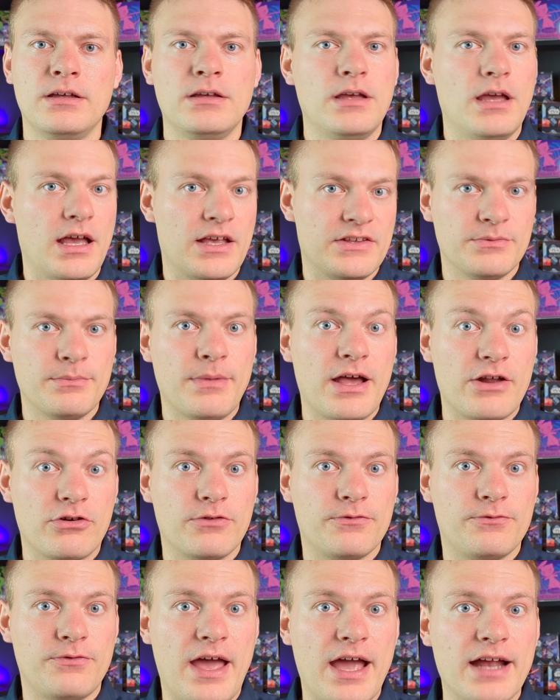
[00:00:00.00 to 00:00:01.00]
As a matter
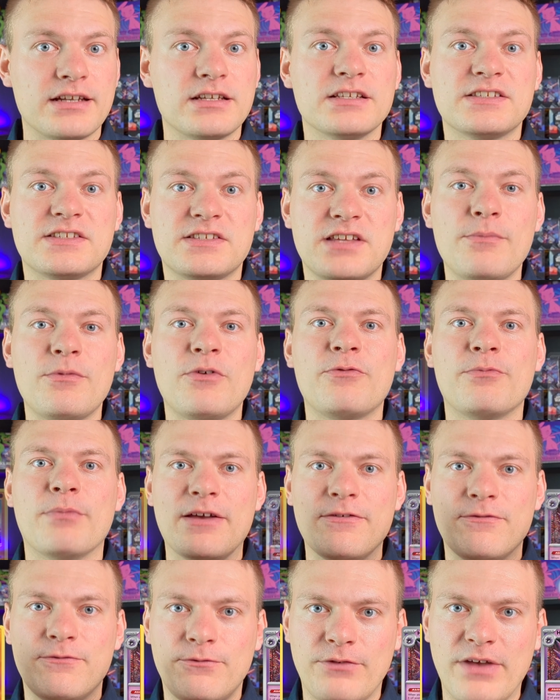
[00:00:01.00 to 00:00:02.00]
of fact, some of my
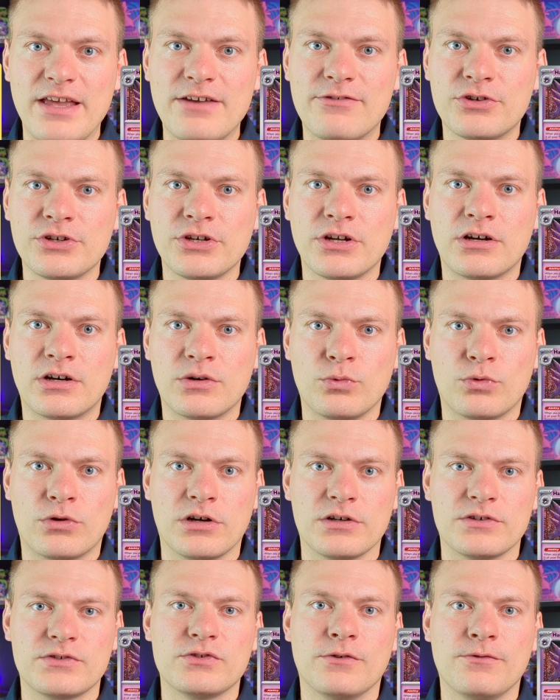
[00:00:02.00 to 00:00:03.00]
favorite
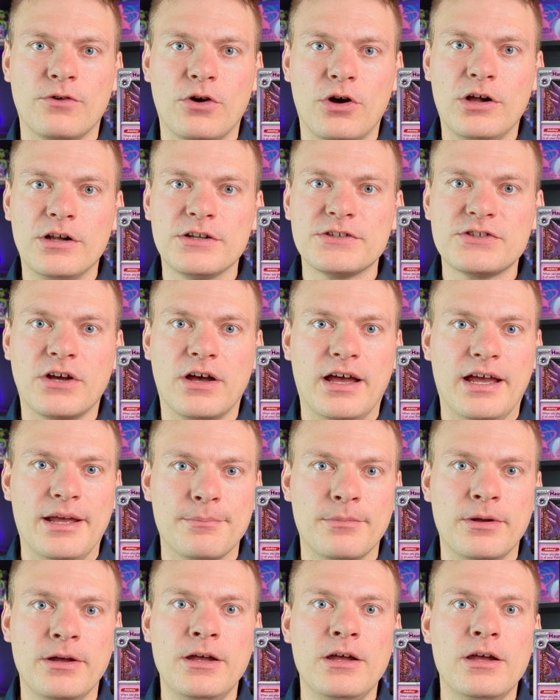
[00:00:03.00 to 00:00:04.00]
artworks of all
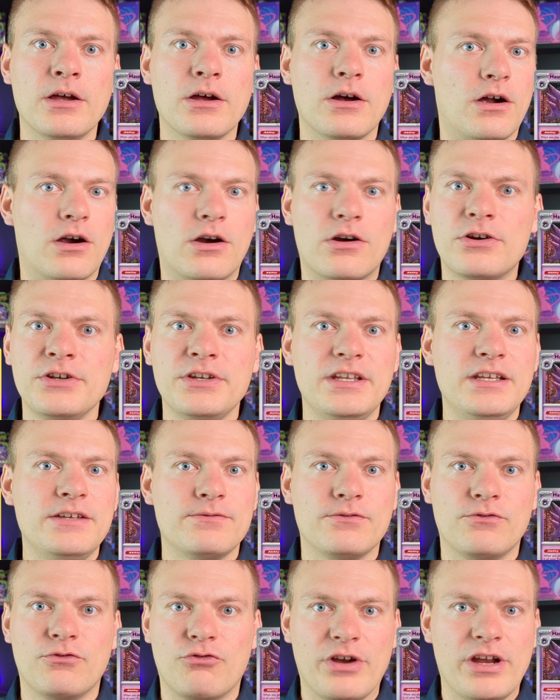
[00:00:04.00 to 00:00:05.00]
time aren't
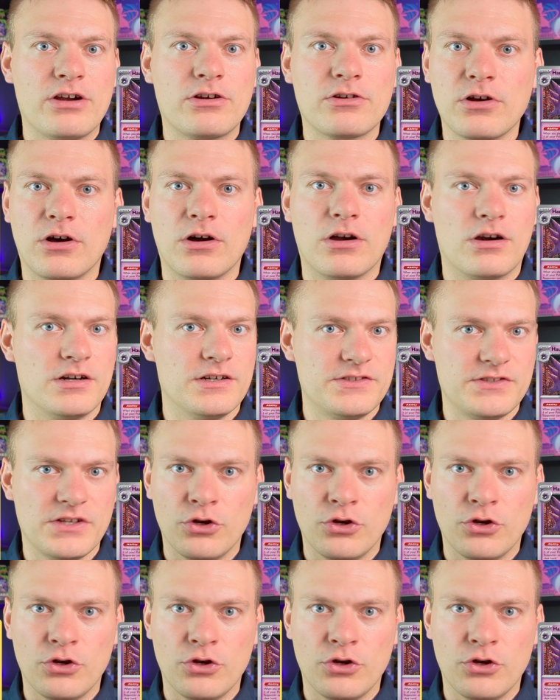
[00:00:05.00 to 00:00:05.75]
even rare cards at